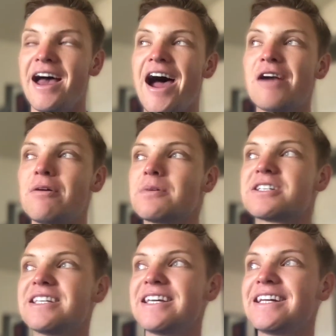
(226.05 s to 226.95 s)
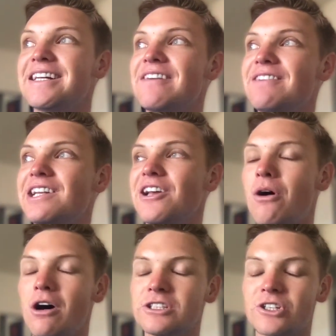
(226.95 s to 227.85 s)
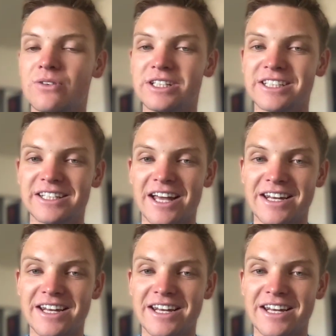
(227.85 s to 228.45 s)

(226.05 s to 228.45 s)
I remember seeing a video also recently